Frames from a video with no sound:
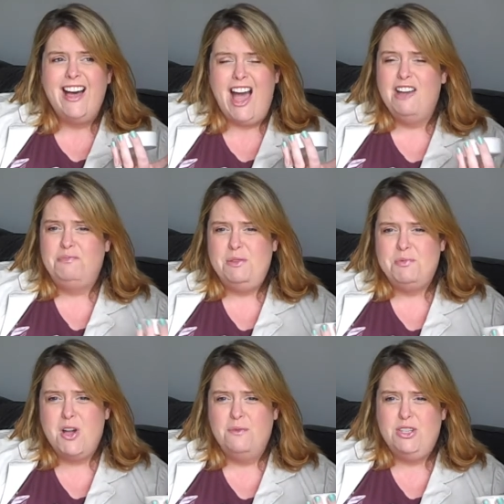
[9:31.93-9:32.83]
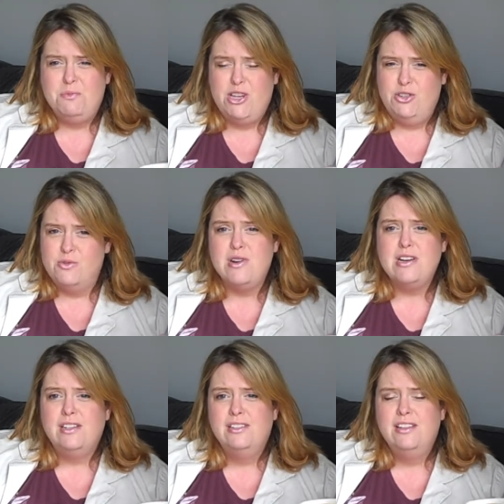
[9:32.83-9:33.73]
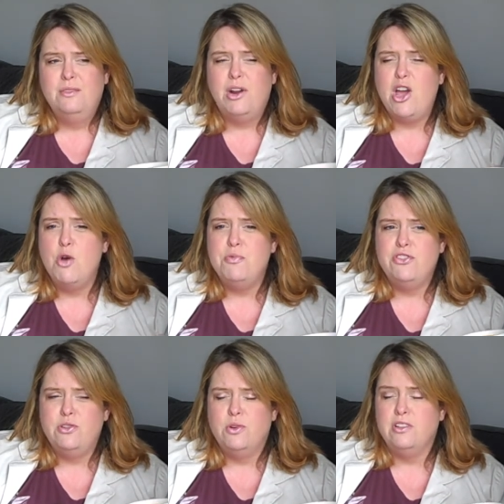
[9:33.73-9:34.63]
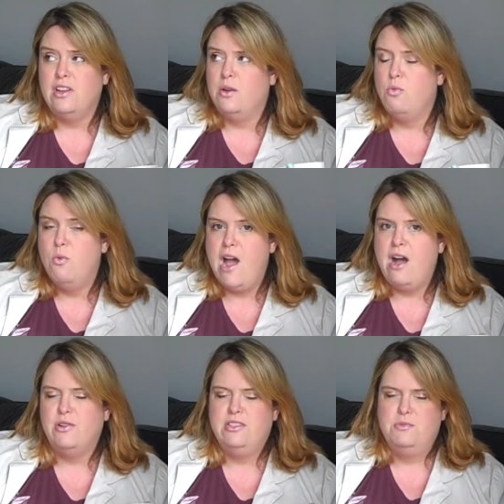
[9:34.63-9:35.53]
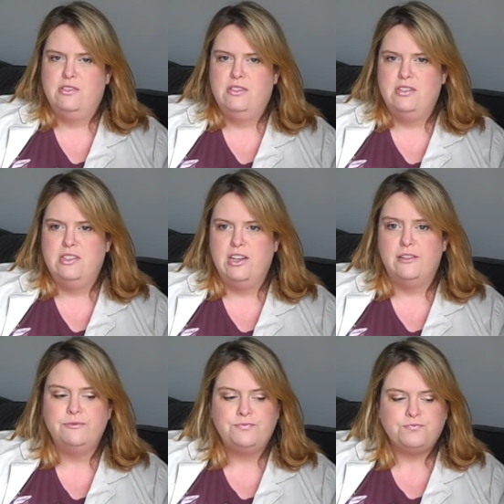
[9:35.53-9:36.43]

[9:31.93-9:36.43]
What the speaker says: I have people come to my door. When I open the door, they're like, wow, it smells good in here.